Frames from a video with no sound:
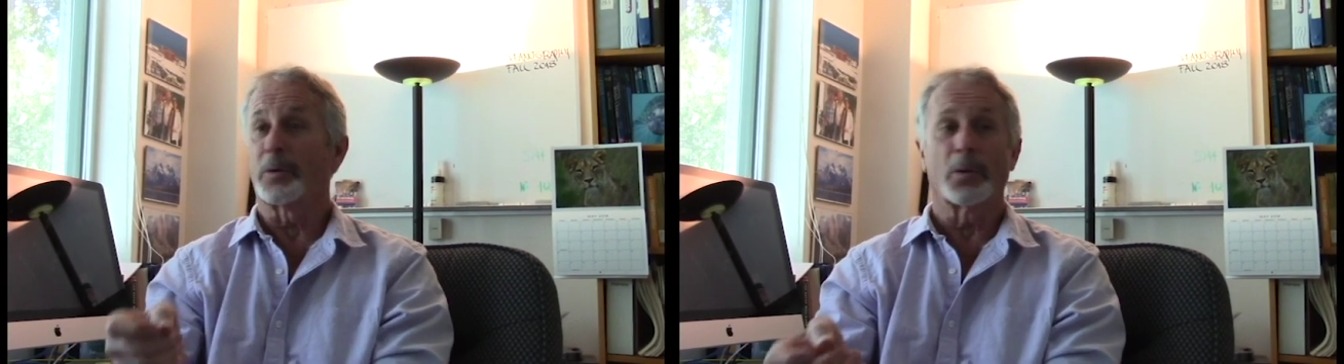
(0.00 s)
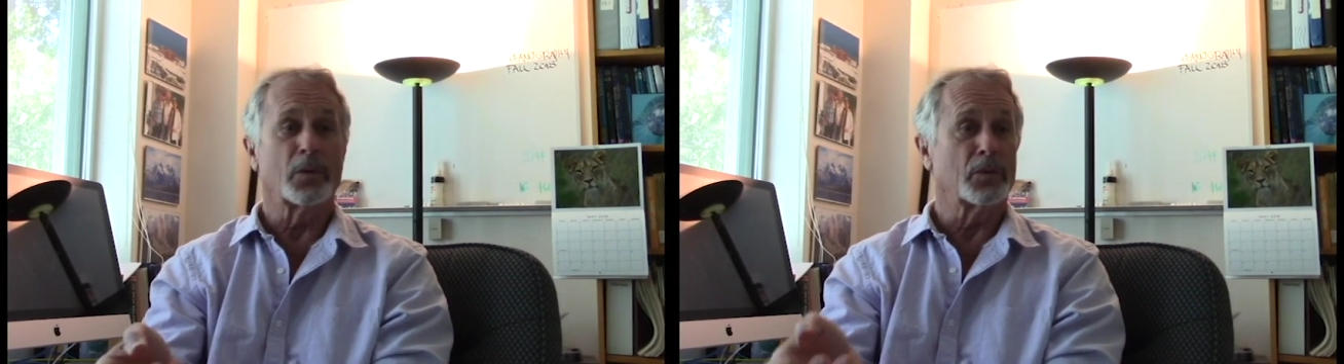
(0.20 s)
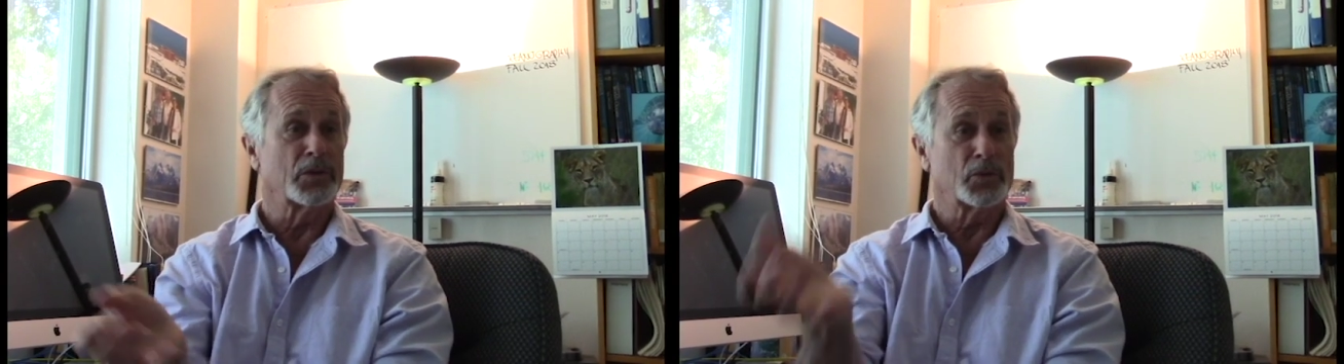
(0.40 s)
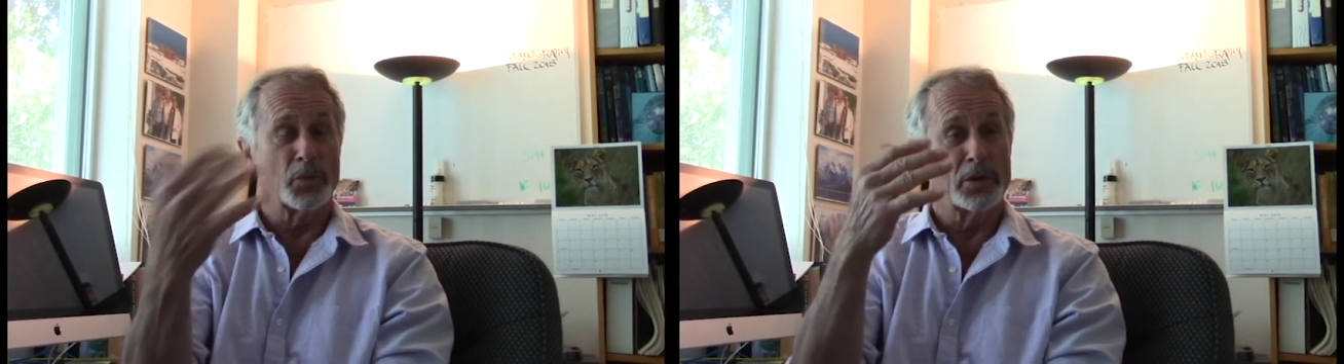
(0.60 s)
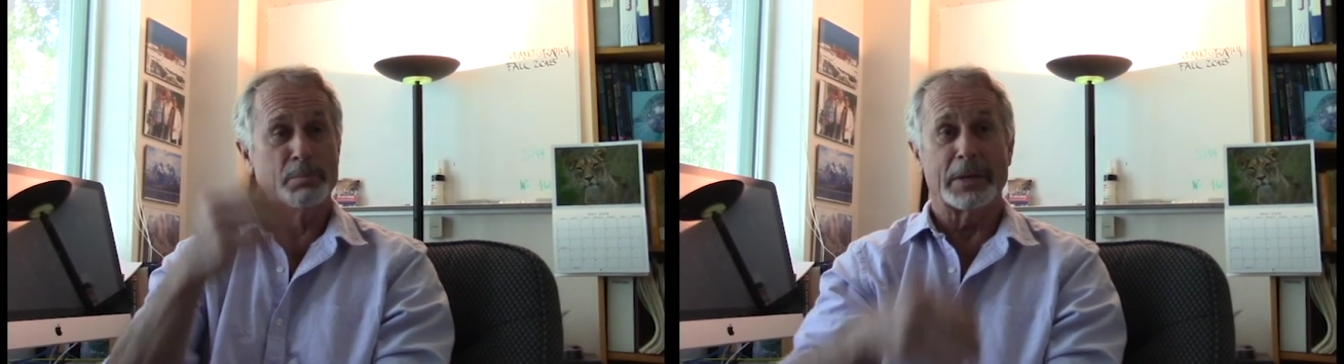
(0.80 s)
or this
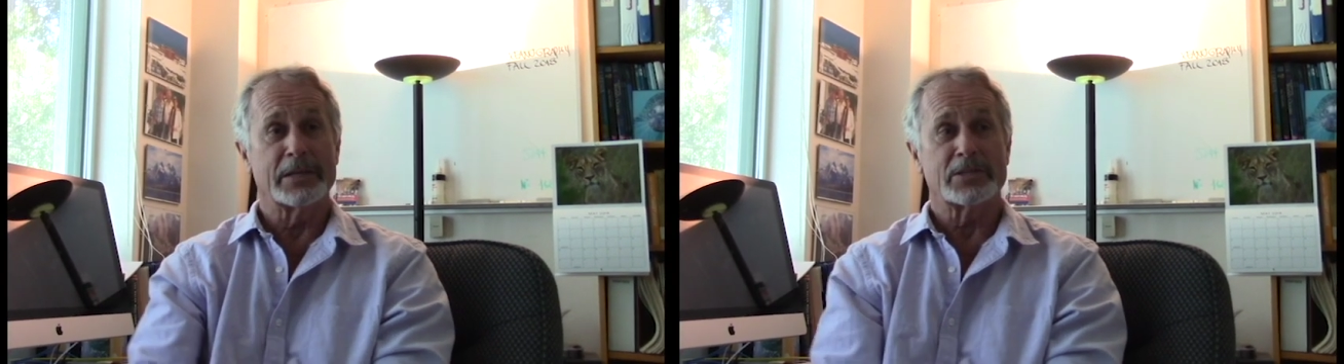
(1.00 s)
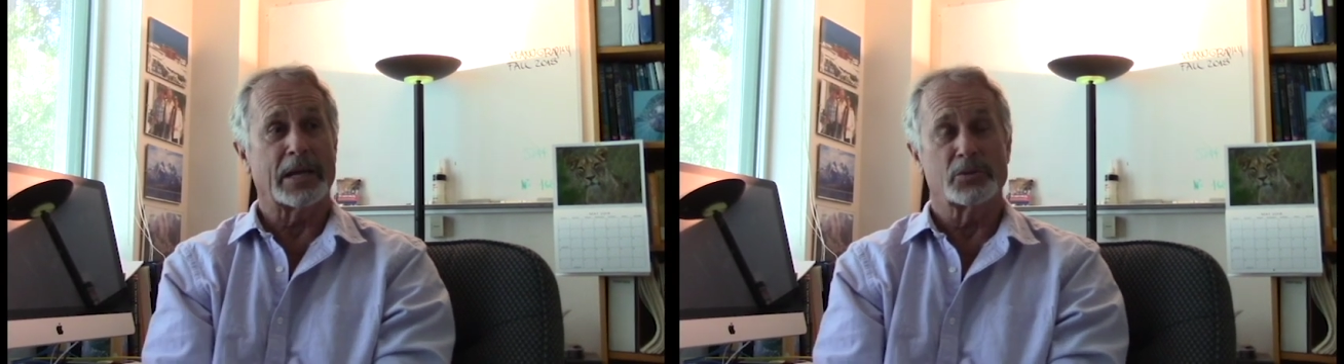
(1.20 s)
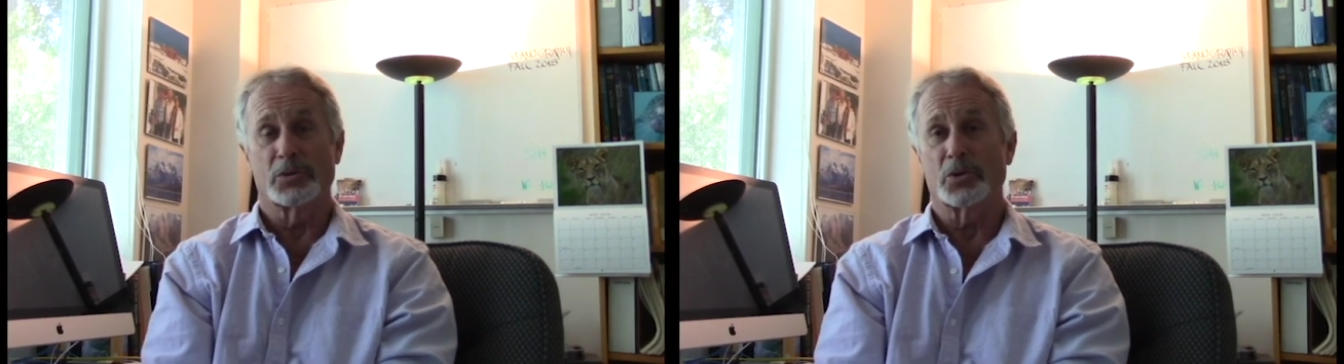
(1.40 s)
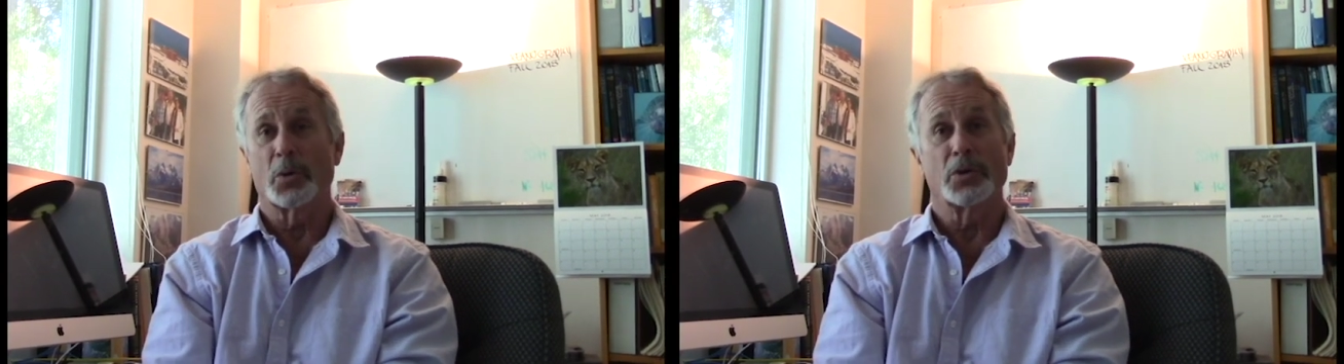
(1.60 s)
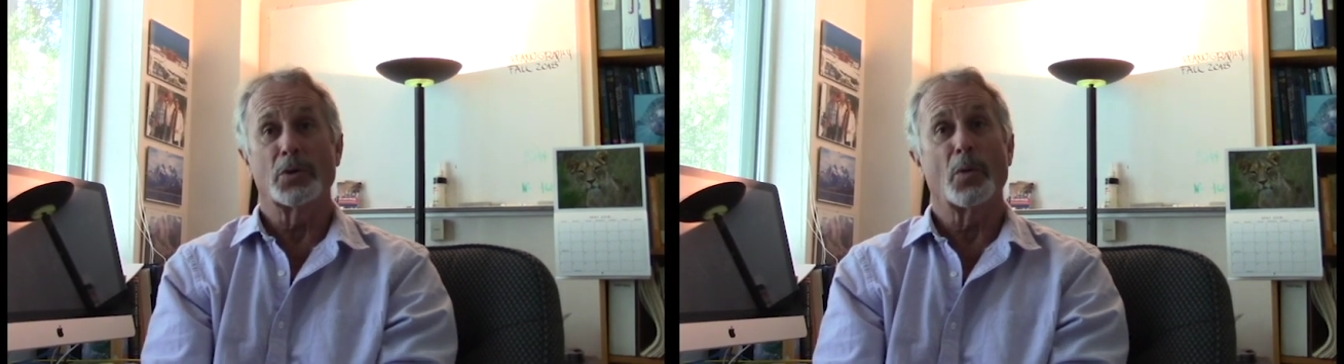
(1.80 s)
one biggest hatchery is
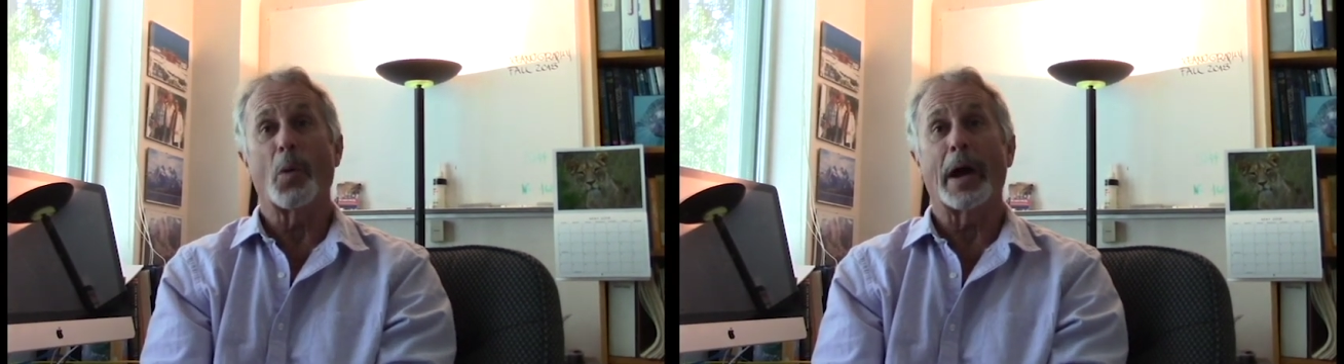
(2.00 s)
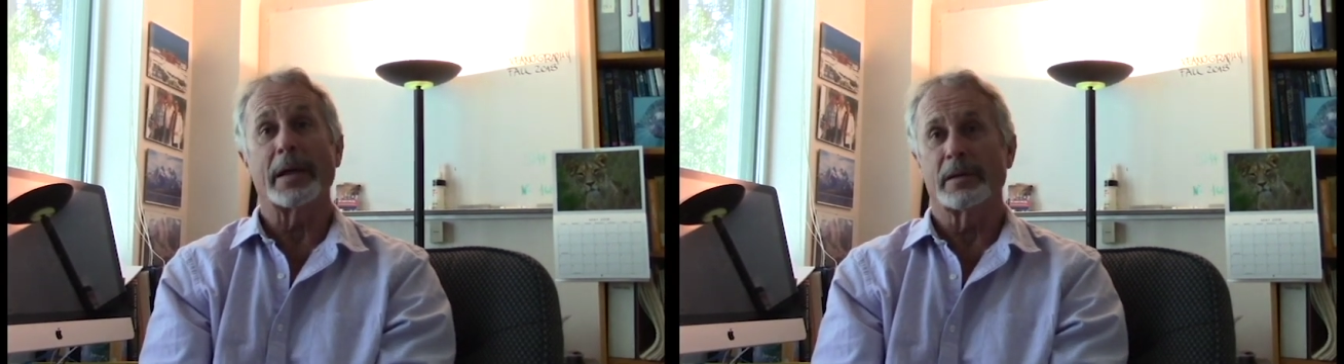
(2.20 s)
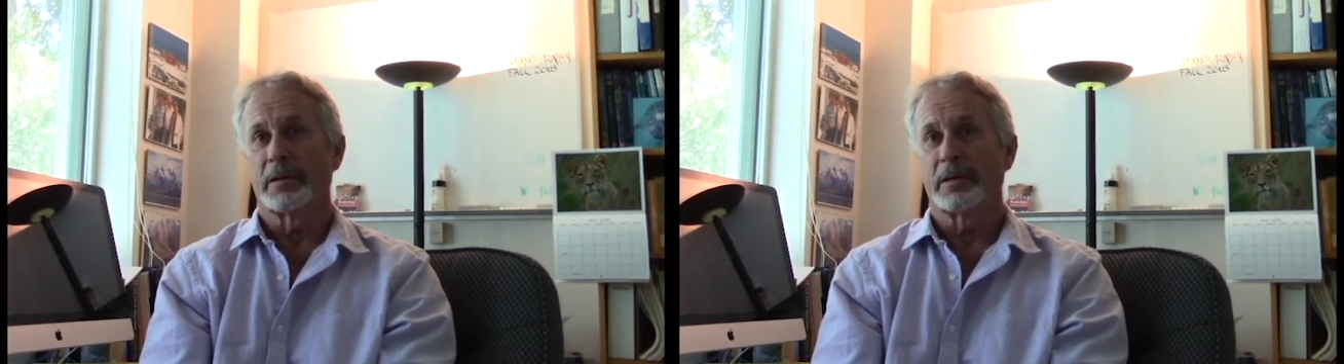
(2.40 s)
going to Hawaii